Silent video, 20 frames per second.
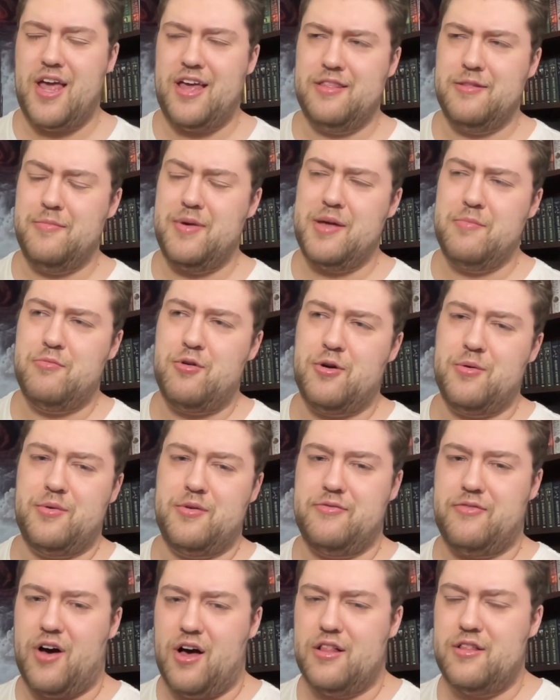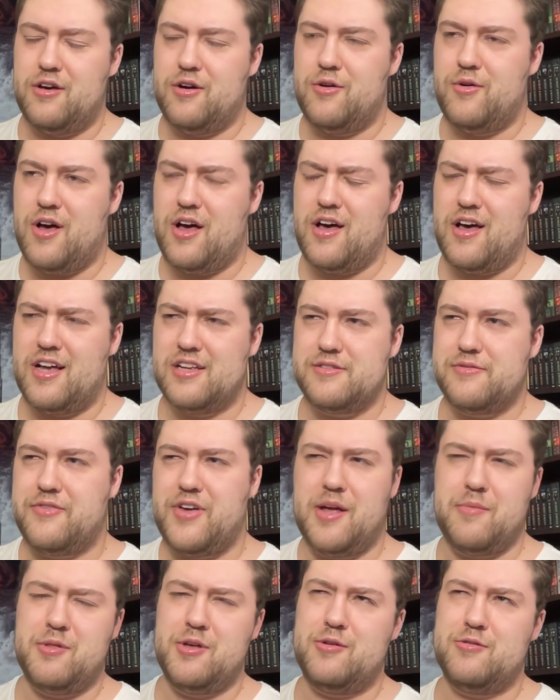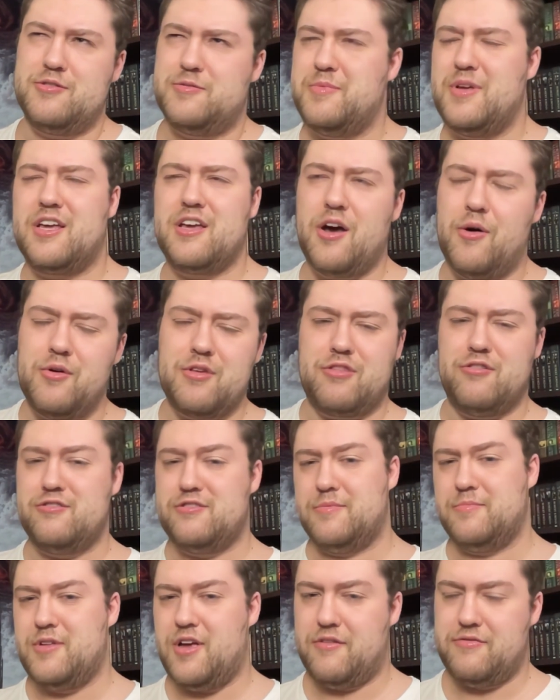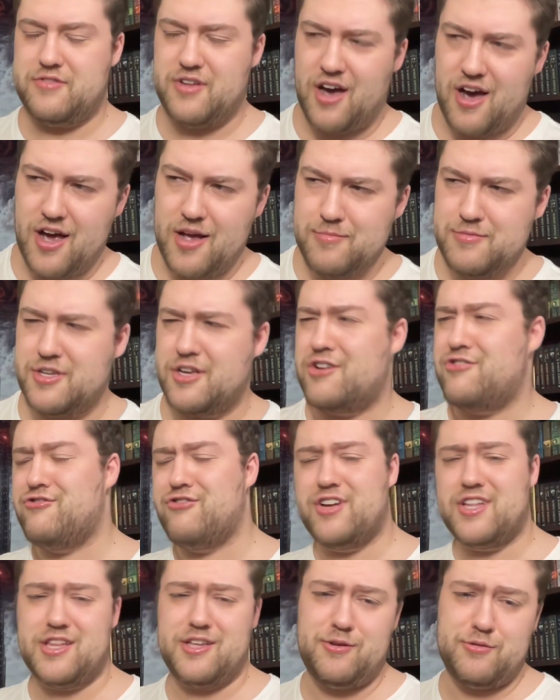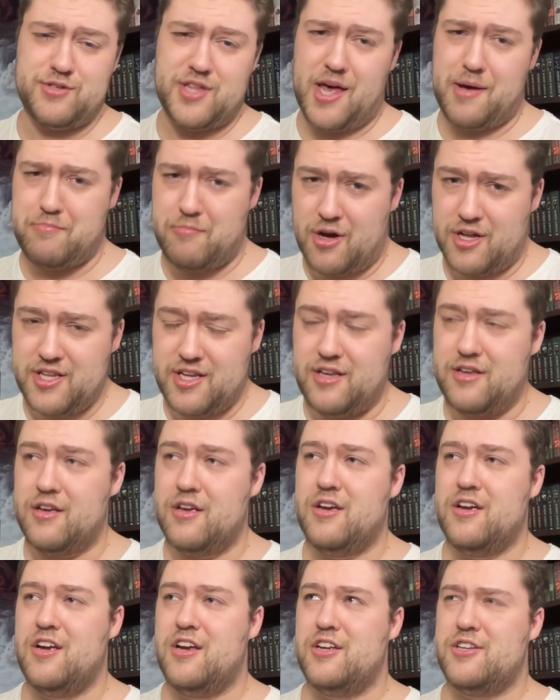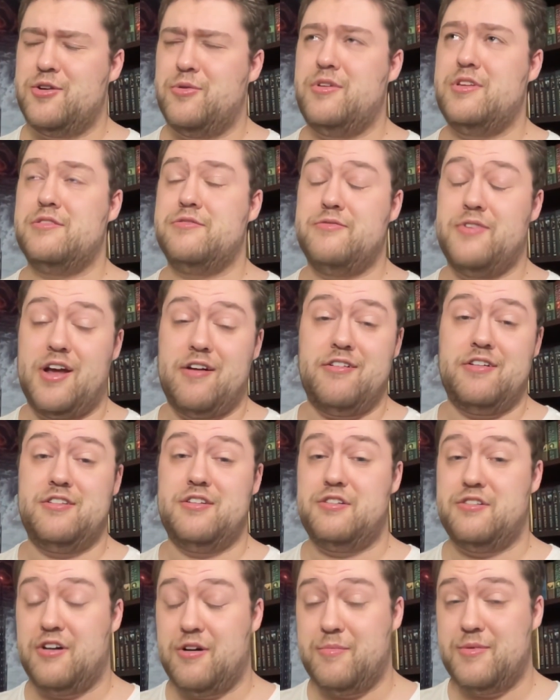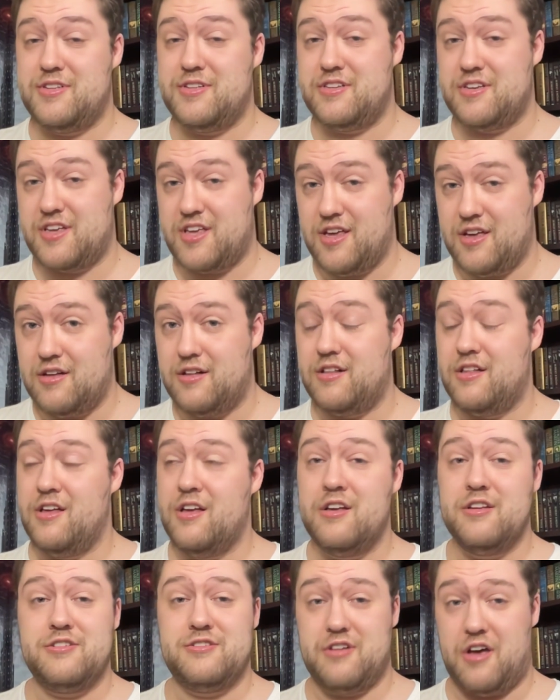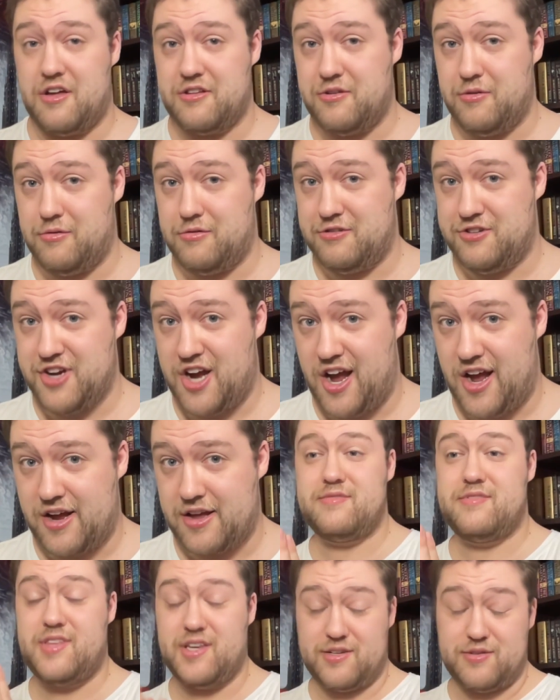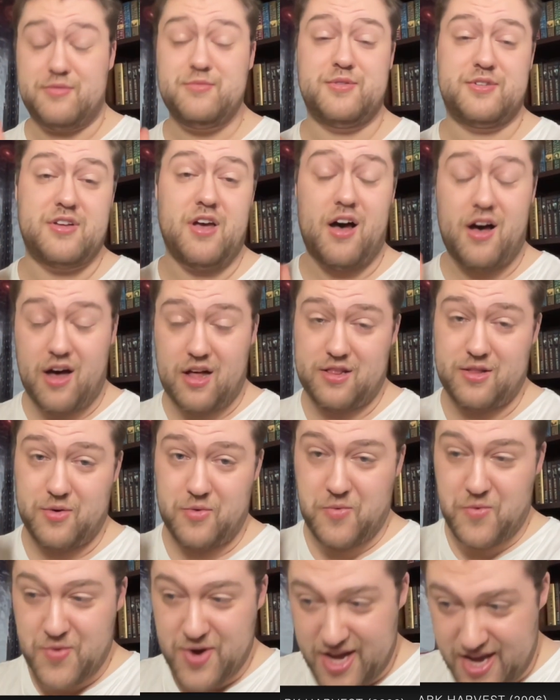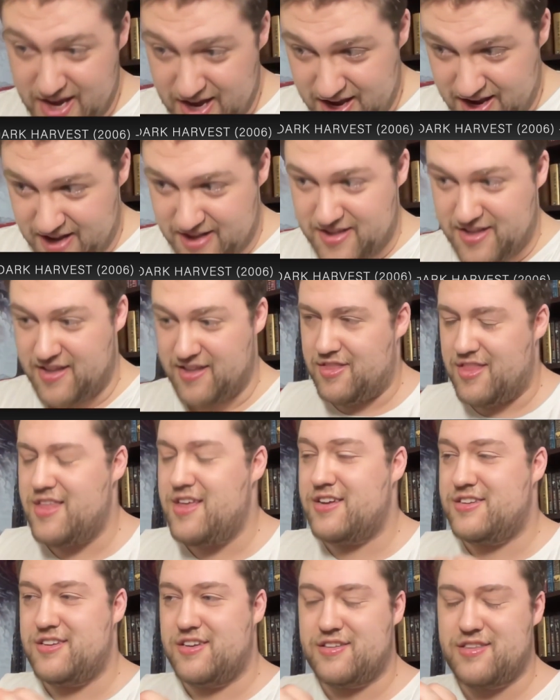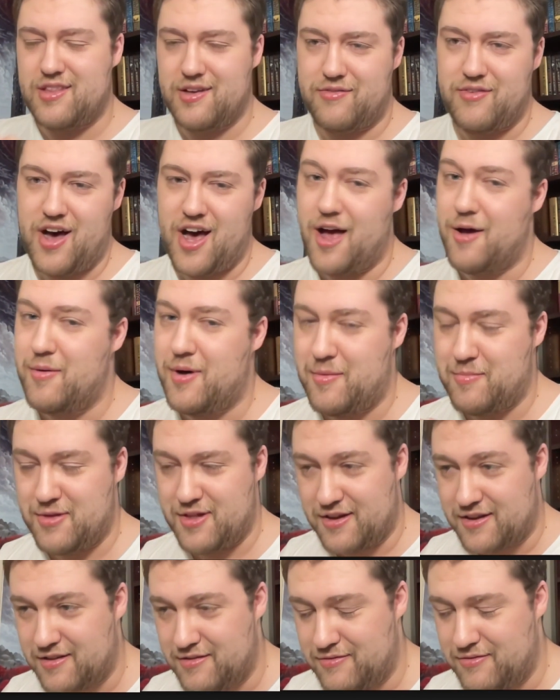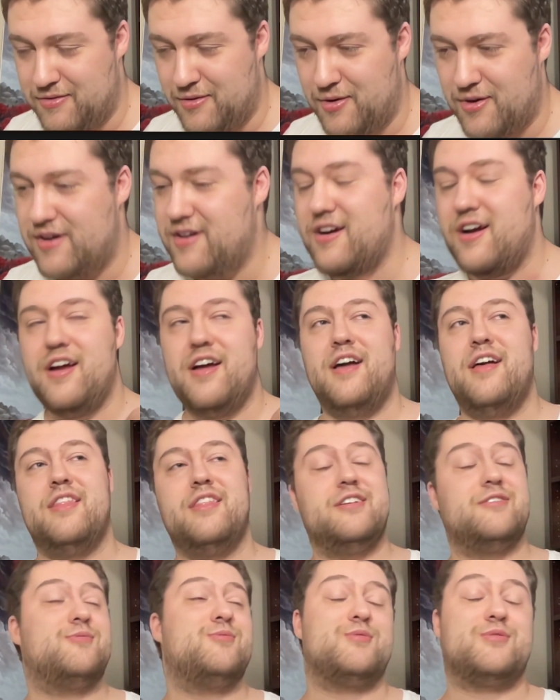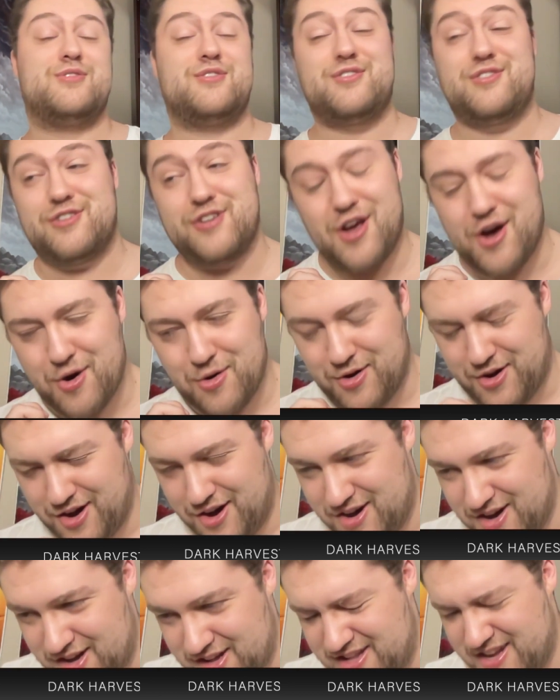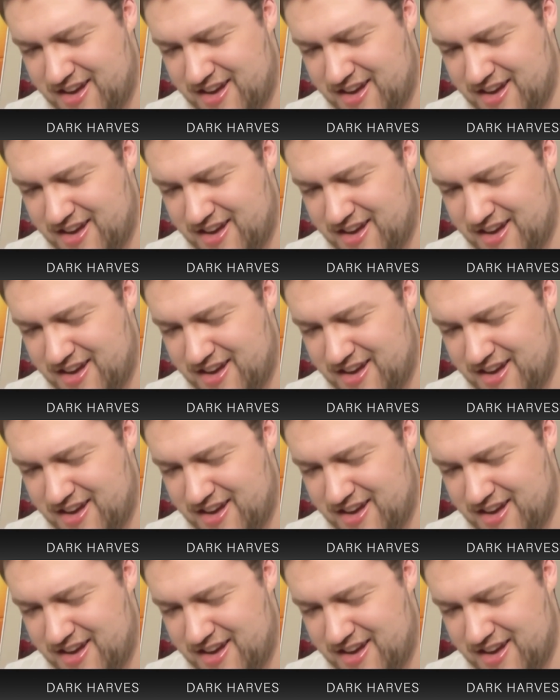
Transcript: And the main boy we follow uh, has a family who has been going through some tough times, could really use that money, so he is very determined to kill Sawtooth Jack. This was Halloween. This is the vibe I'm looking for. This was so good.